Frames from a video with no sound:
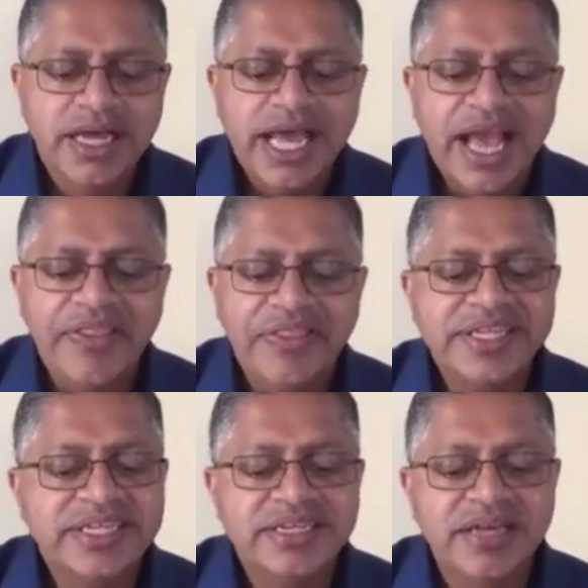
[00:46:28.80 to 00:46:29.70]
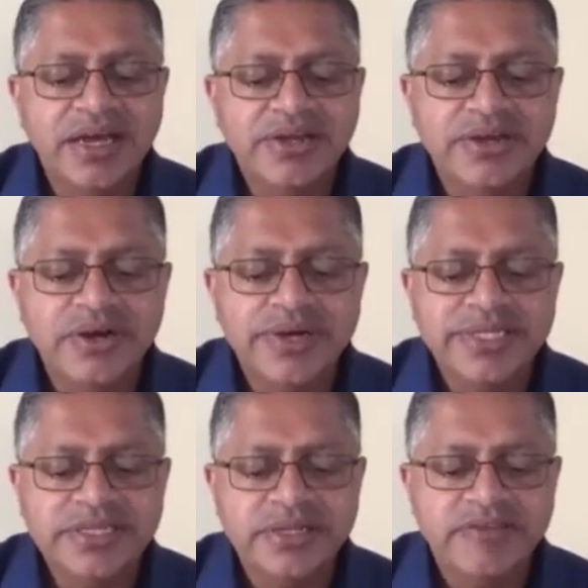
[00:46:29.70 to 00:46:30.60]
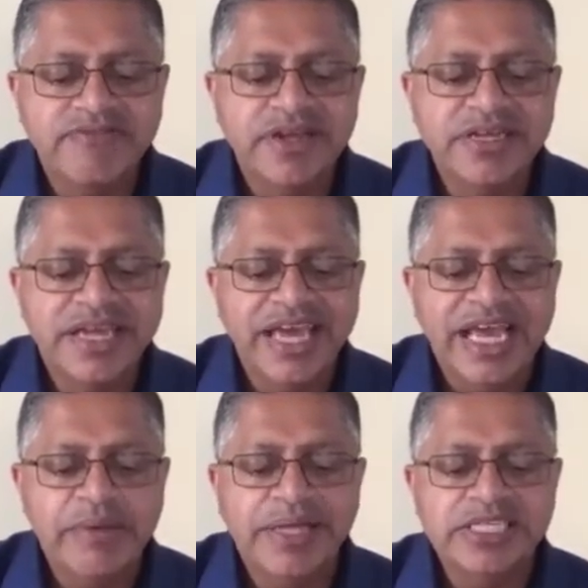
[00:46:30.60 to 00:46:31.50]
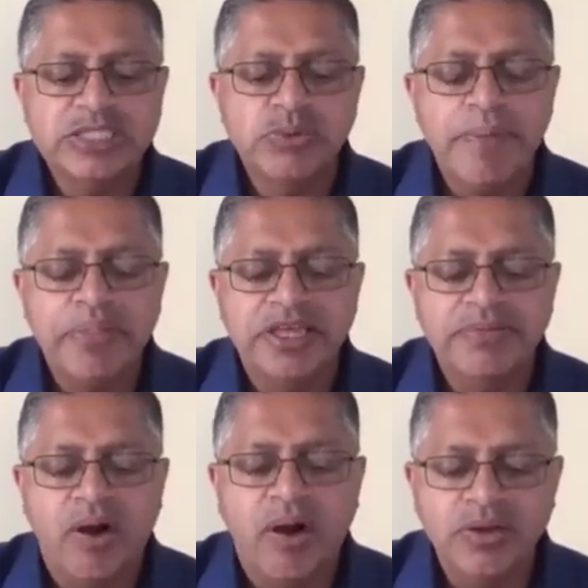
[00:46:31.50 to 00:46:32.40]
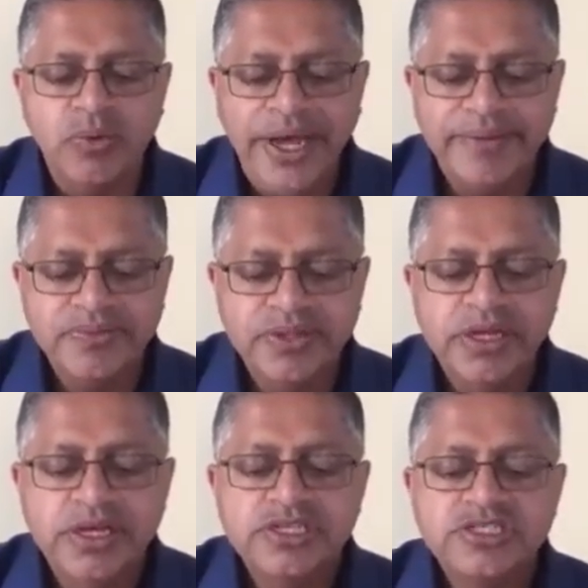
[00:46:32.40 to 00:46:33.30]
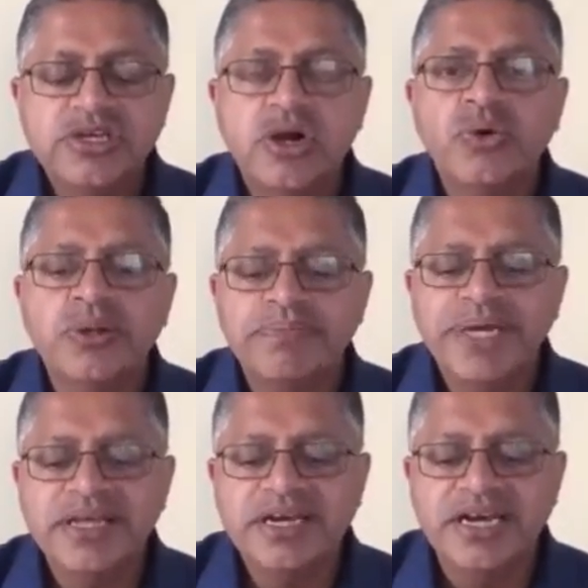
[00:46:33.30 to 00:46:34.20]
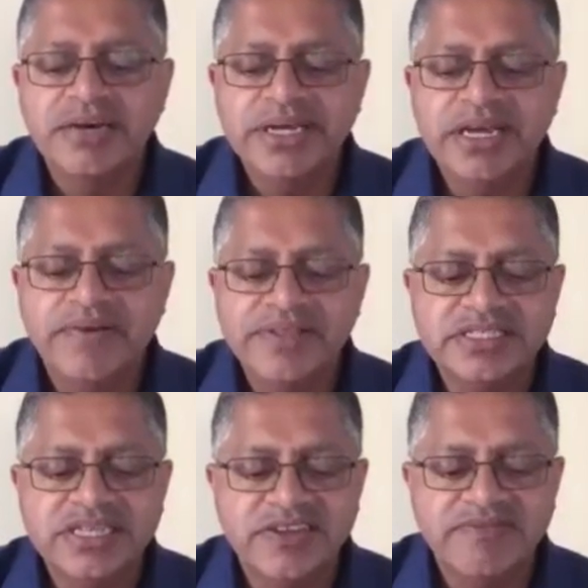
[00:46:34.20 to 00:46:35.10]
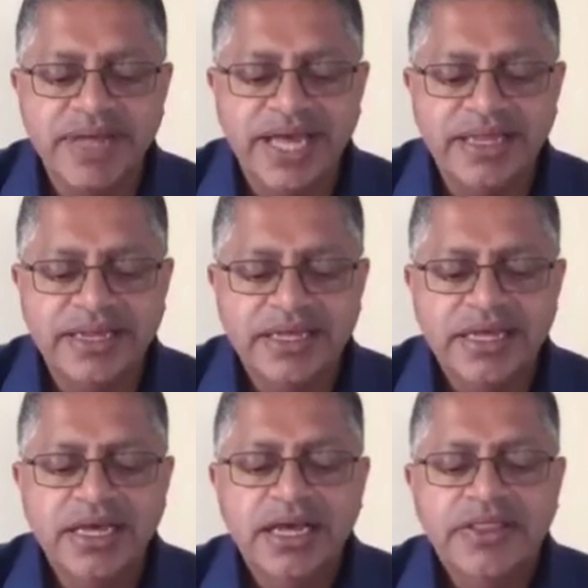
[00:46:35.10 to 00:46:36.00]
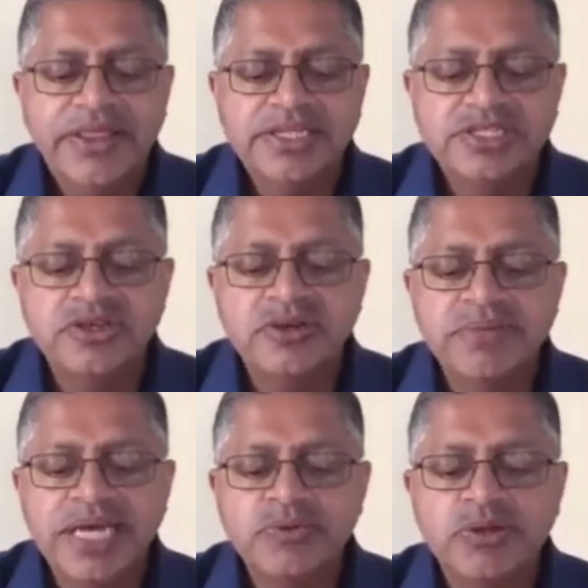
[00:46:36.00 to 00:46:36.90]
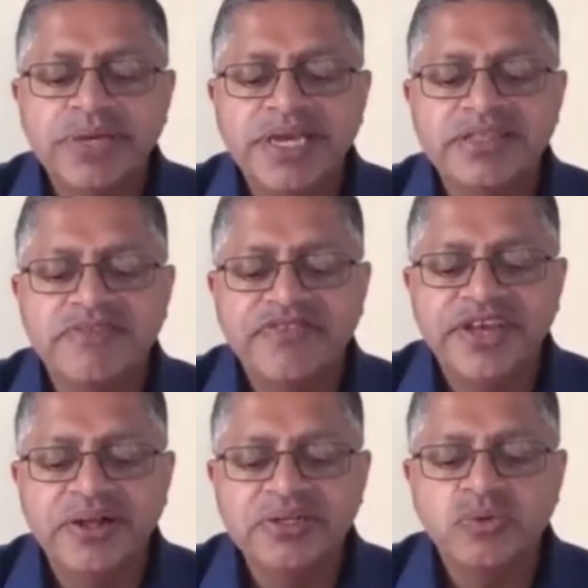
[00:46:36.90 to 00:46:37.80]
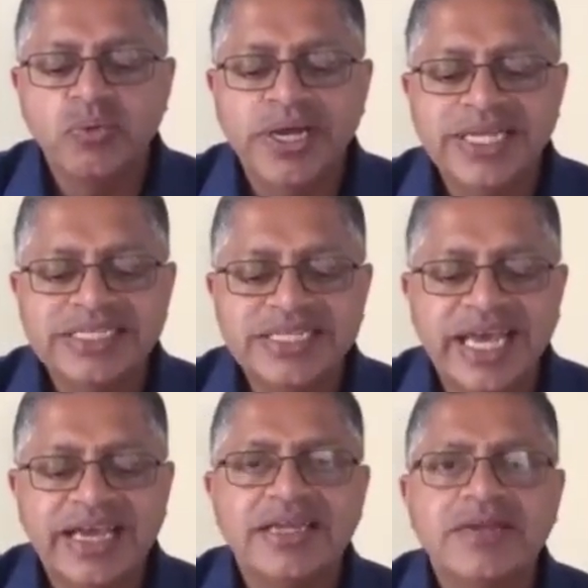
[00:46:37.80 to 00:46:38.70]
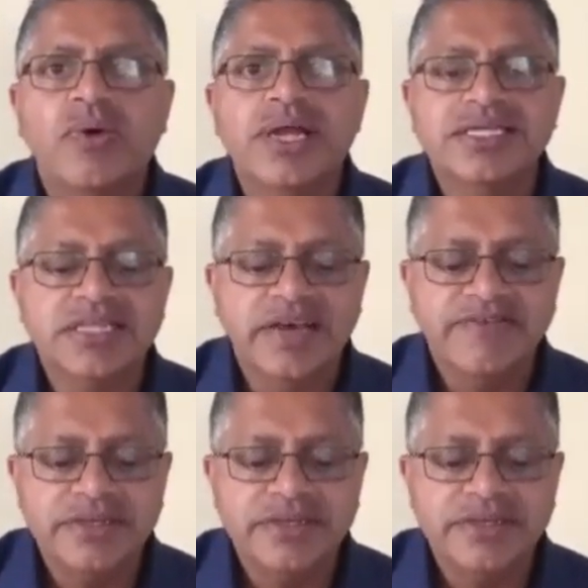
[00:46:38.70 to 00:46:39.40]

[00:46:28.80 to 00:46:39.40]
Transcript: And they did not know until the flood came and swept them all away. So will be the coming of the Son of Man. Then two men will be in the field, one is taken, one is left.